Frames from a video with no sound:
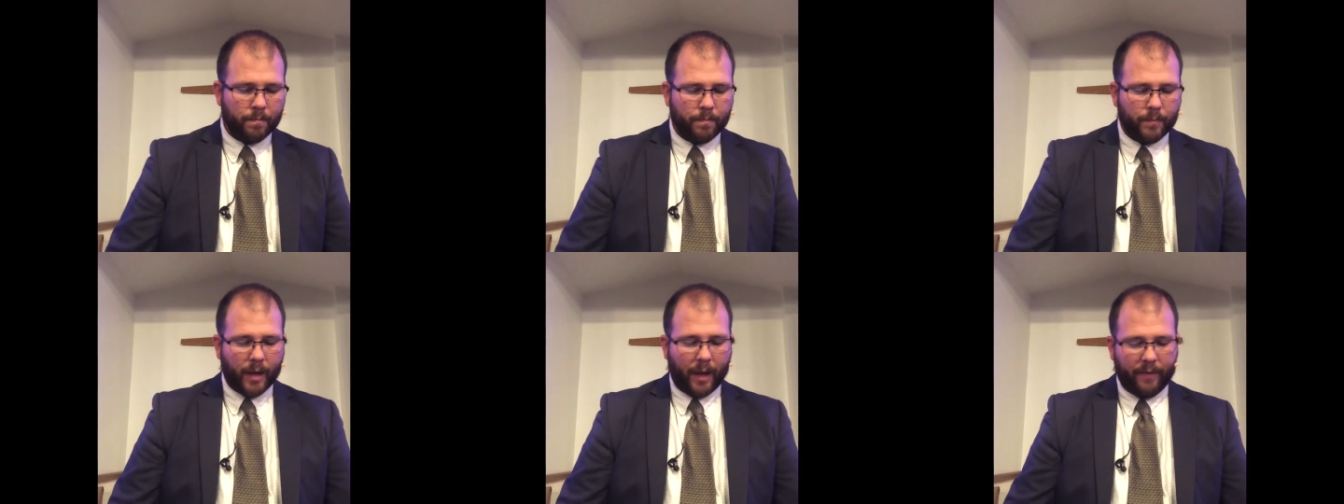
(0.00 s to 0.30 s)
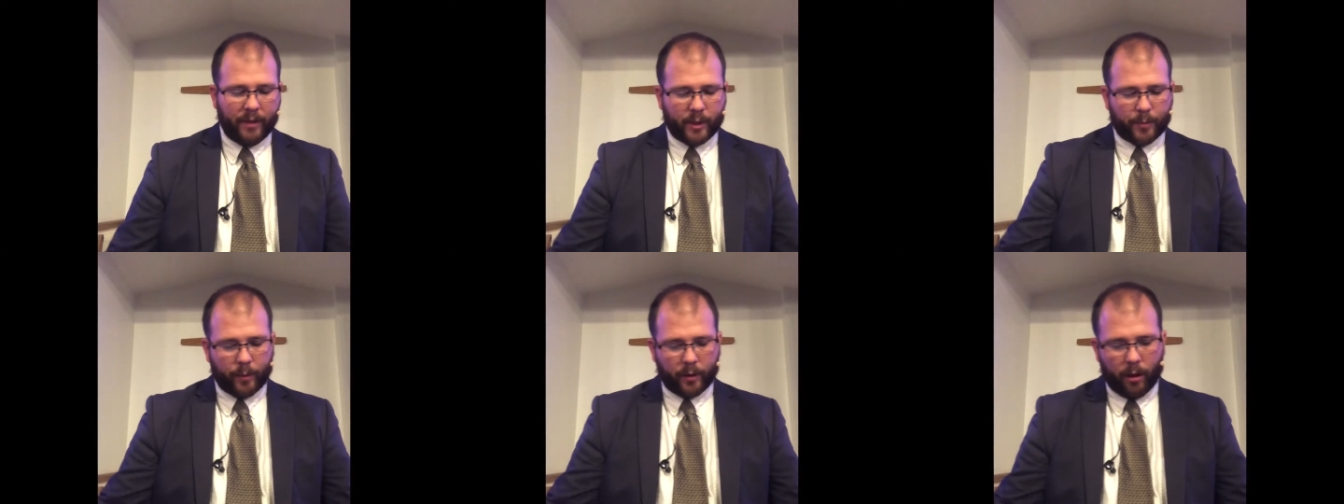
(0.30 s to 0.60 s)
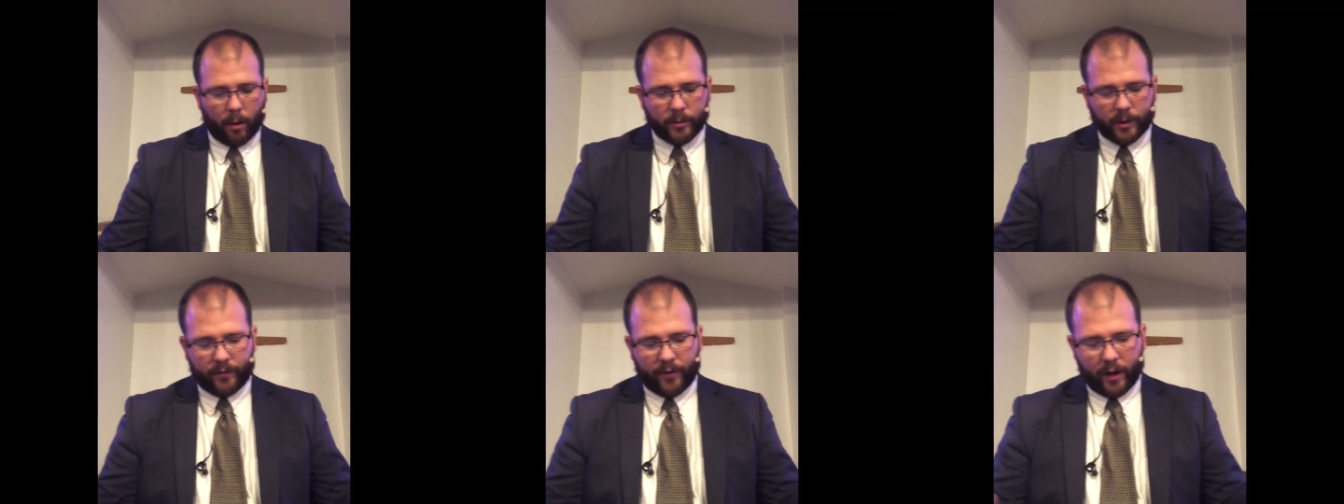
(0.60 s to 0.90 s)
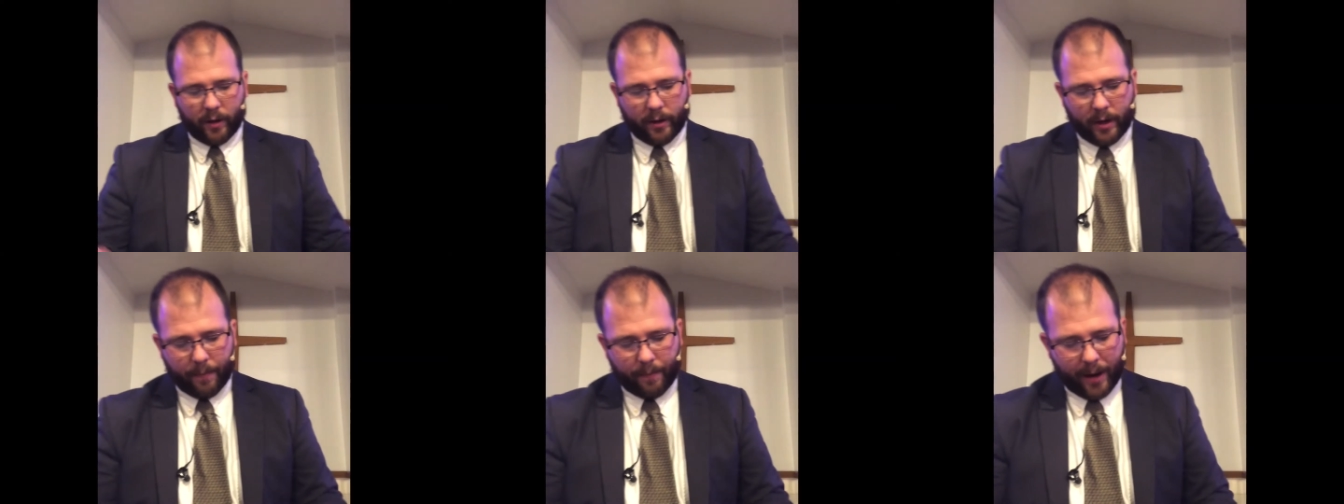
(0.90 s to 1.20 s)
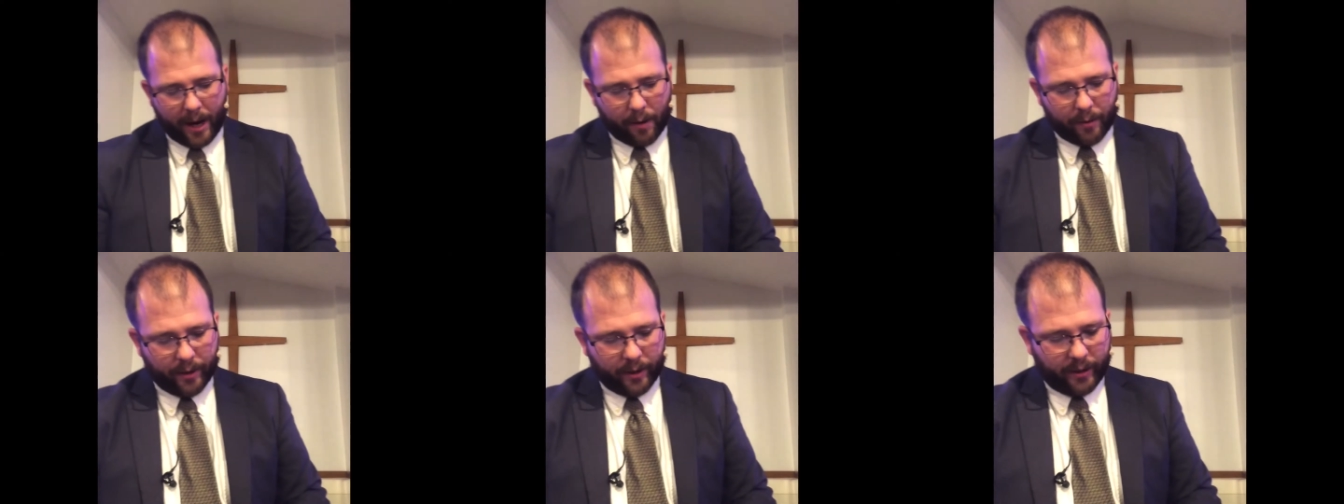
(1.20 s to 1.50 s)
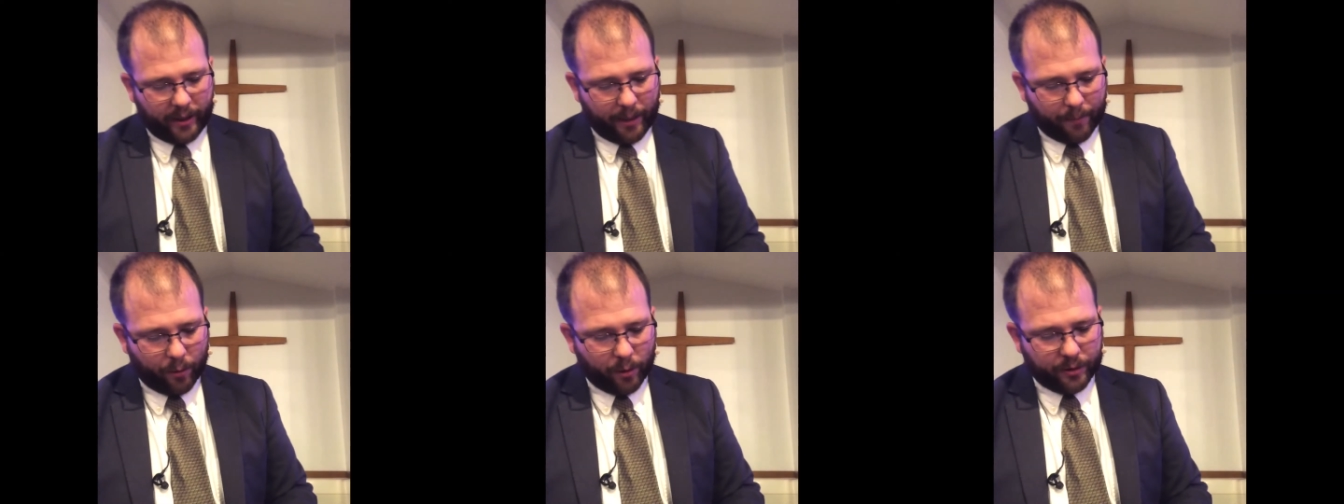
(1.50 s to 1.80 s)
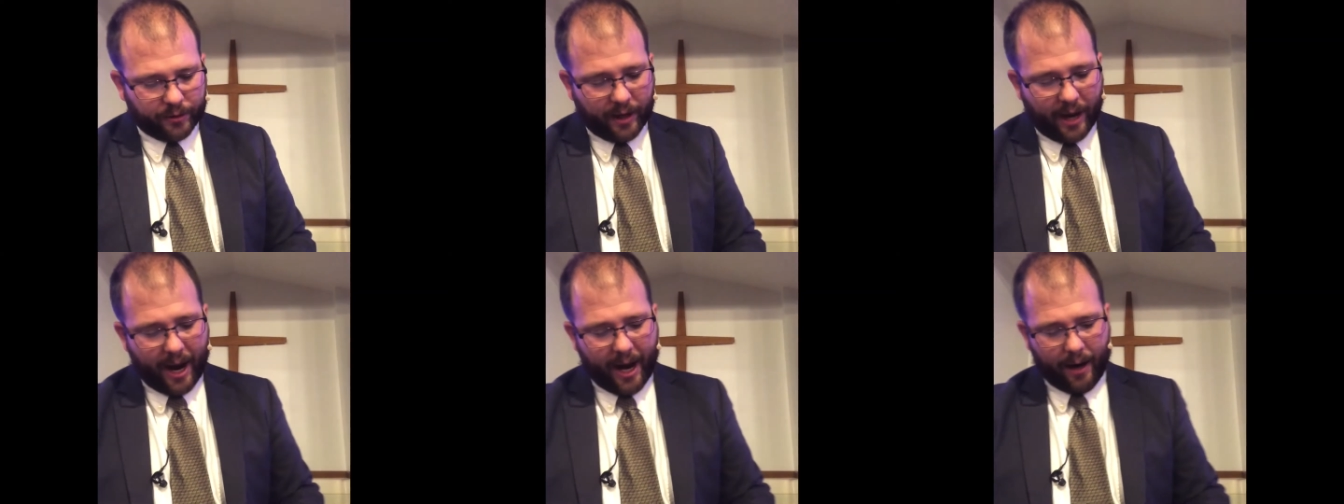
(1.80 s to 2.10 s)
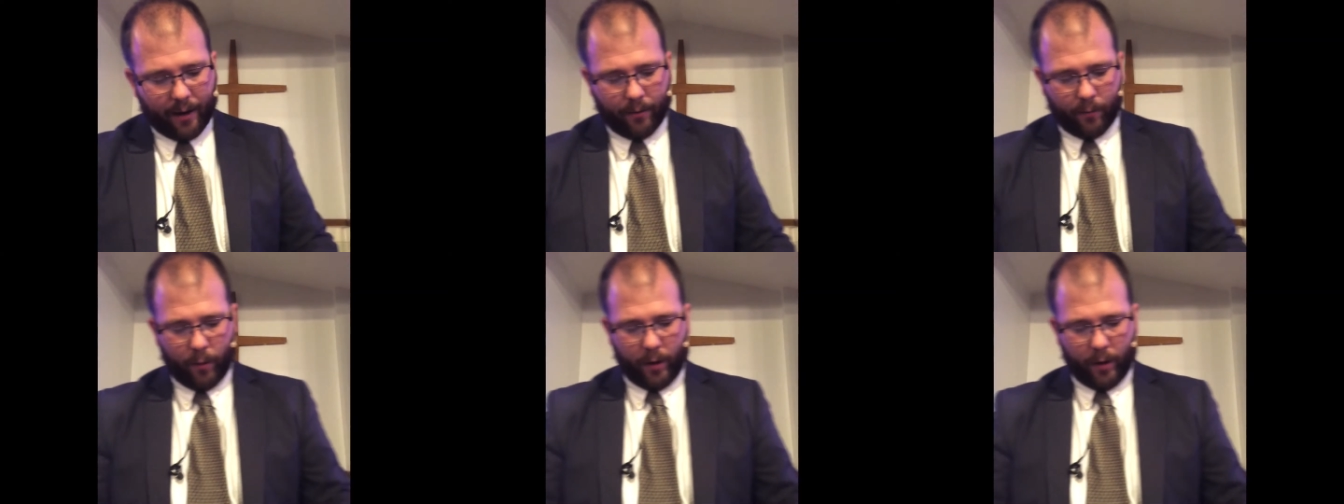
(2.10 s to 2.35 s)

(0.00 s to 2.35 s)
And this becomes very apparent in Hebrews 8,